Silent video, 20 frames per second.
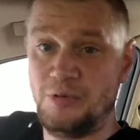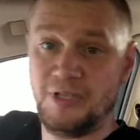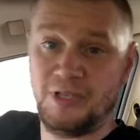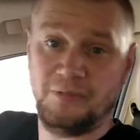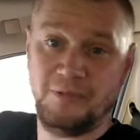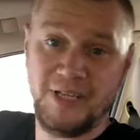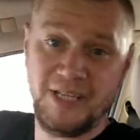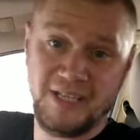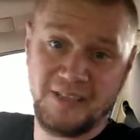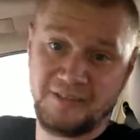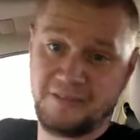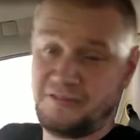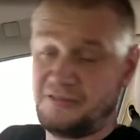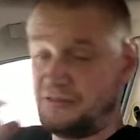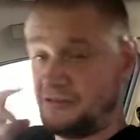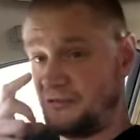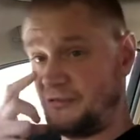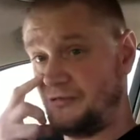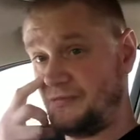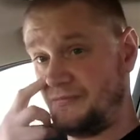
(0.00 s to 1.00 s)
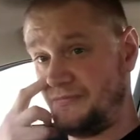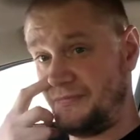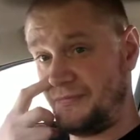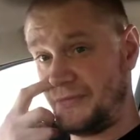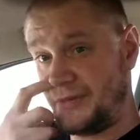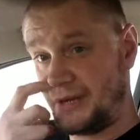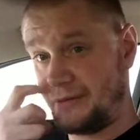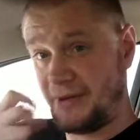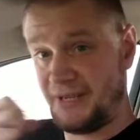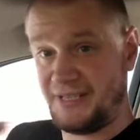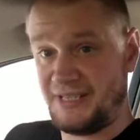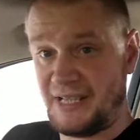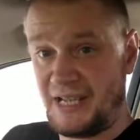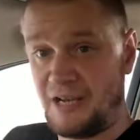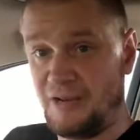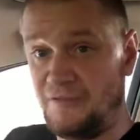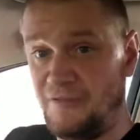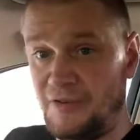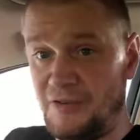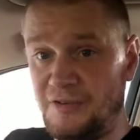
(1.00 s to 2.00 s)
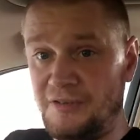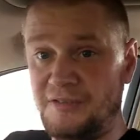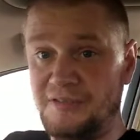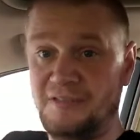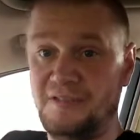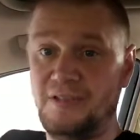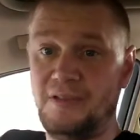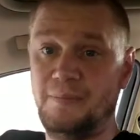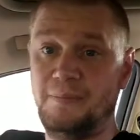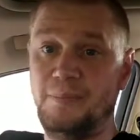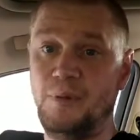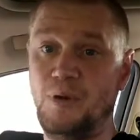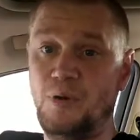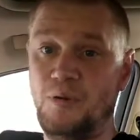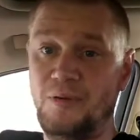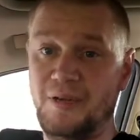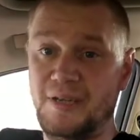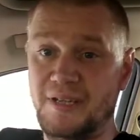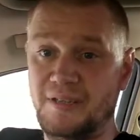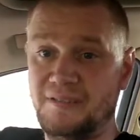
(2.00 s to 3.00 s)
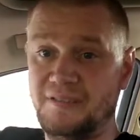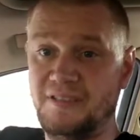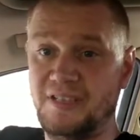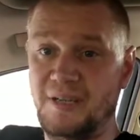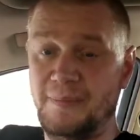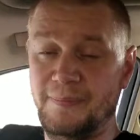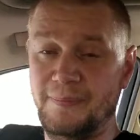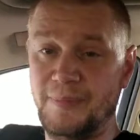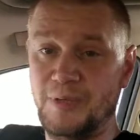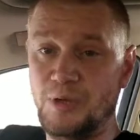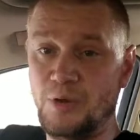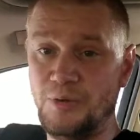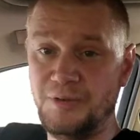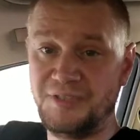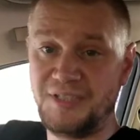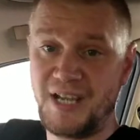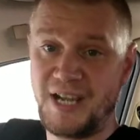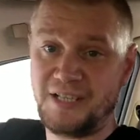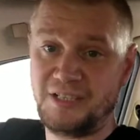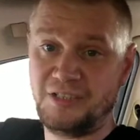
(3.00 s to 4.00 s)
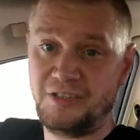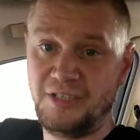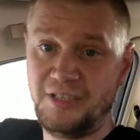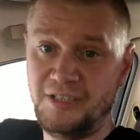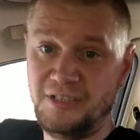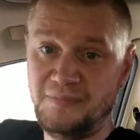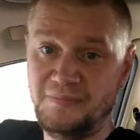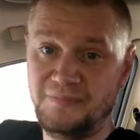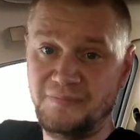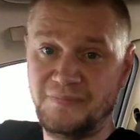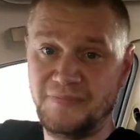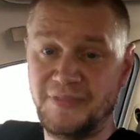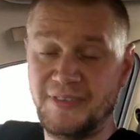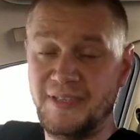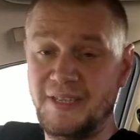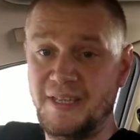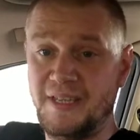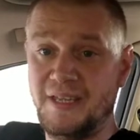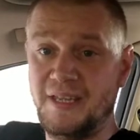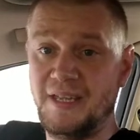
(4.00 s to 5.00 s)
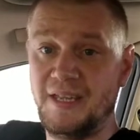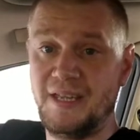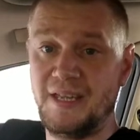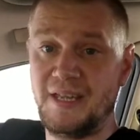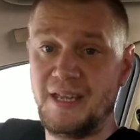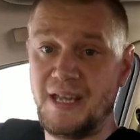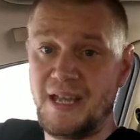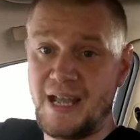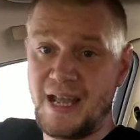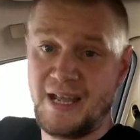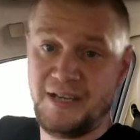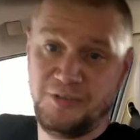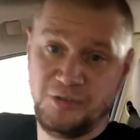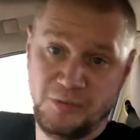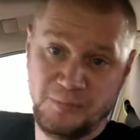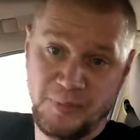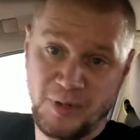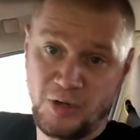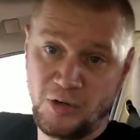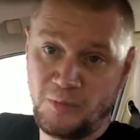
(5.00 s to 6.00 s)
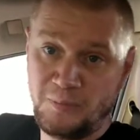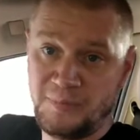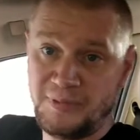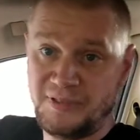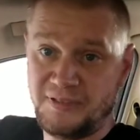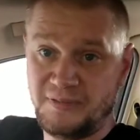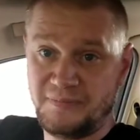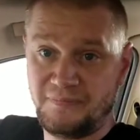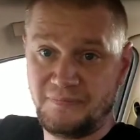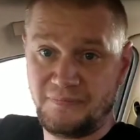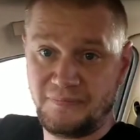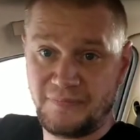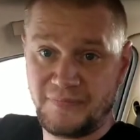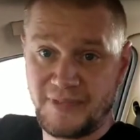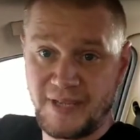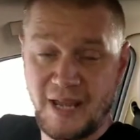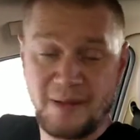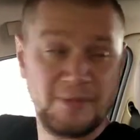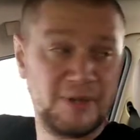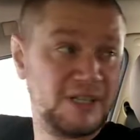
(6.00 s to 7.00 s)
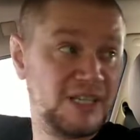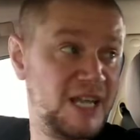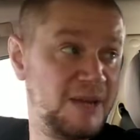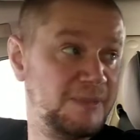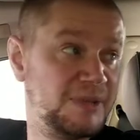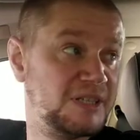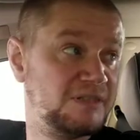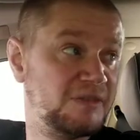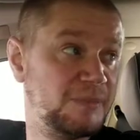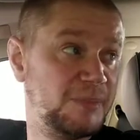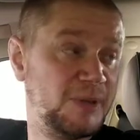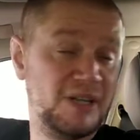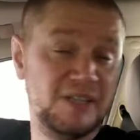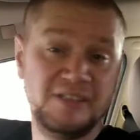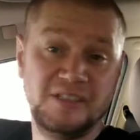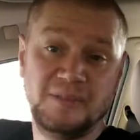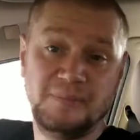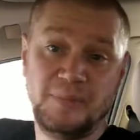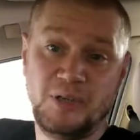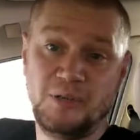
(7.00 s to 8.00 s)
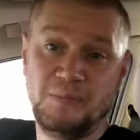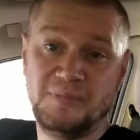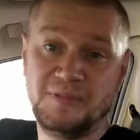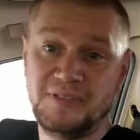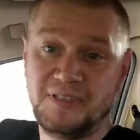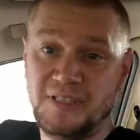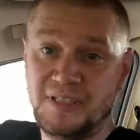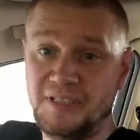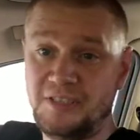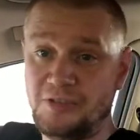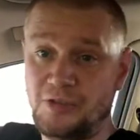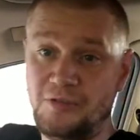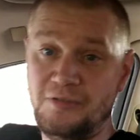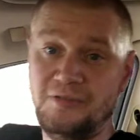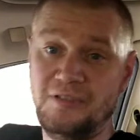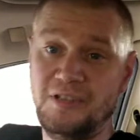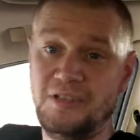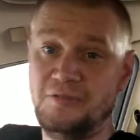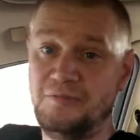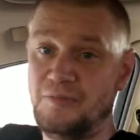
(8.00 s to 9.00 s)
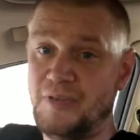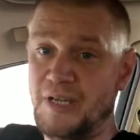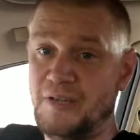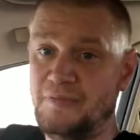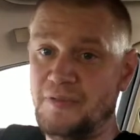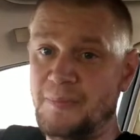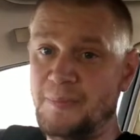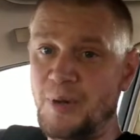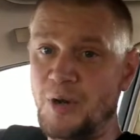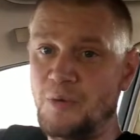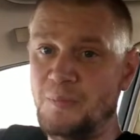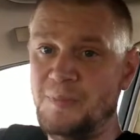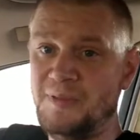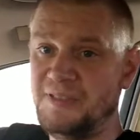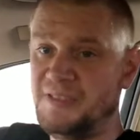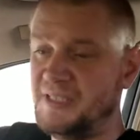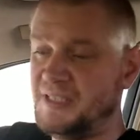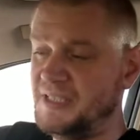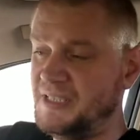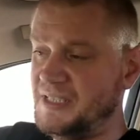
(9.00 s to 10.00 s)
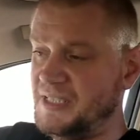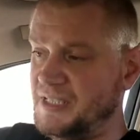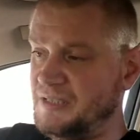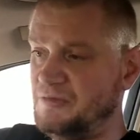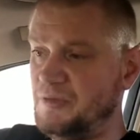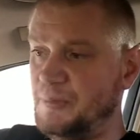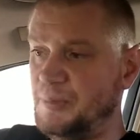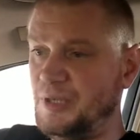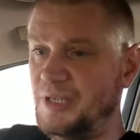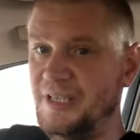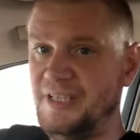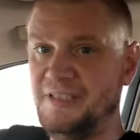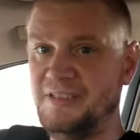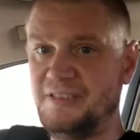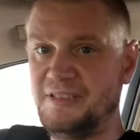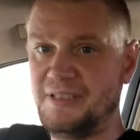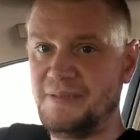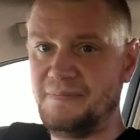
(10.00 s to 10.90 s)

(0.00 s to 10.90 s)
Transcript: away, so I went to Halfords, bought some contact cleaner and new bulbs, and when I came to replace the bulbs, it turned out that the bulbs didn't need replaced.